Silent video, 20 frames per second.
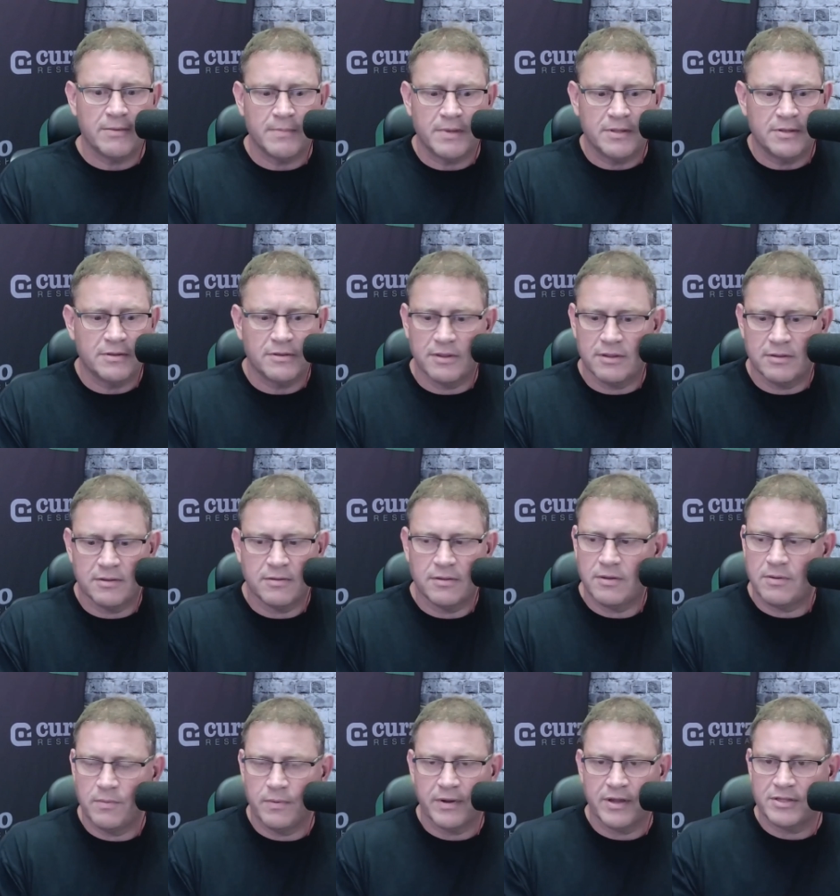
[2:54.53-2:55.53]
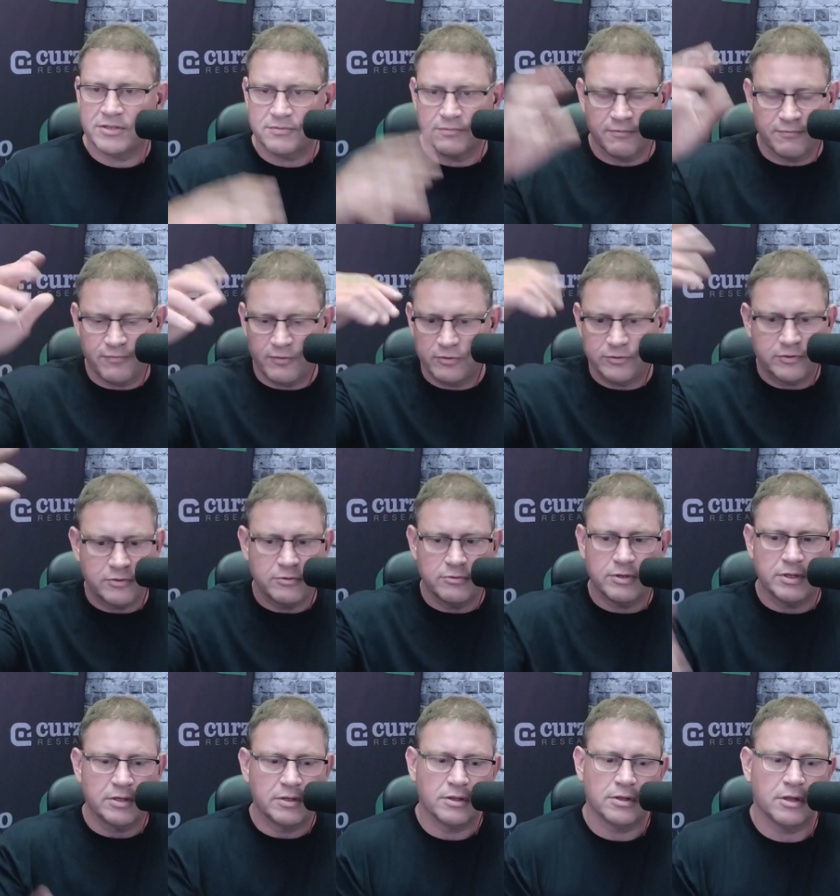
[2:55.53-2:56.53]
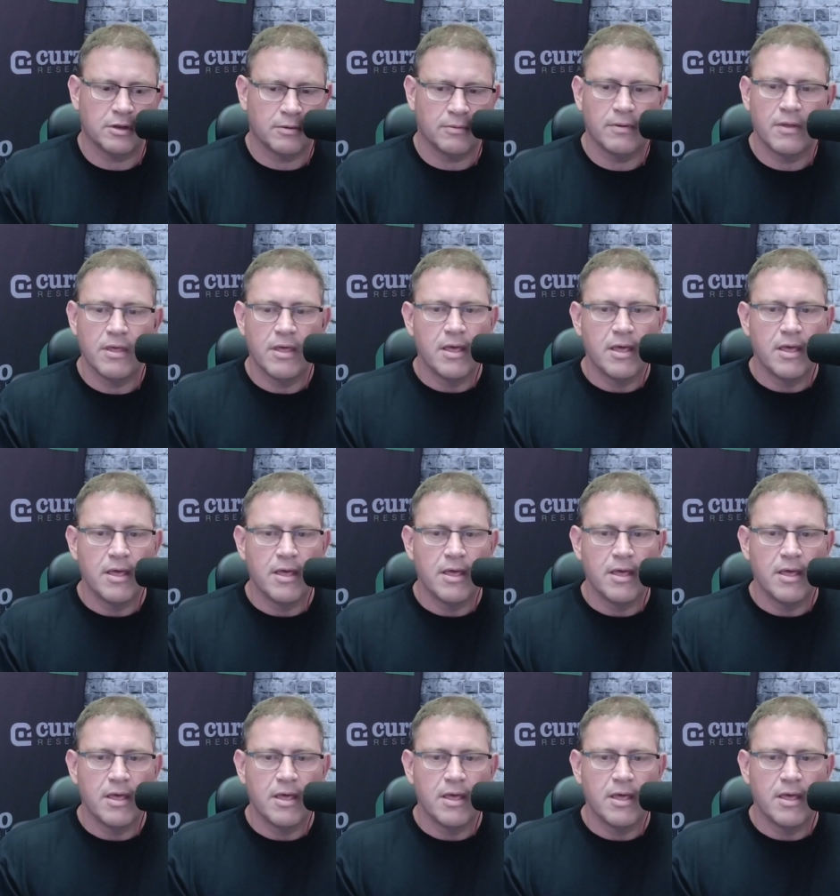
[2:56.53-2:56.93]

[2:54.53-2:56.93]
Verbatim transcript: I mean, the, it gets filtered and, you know,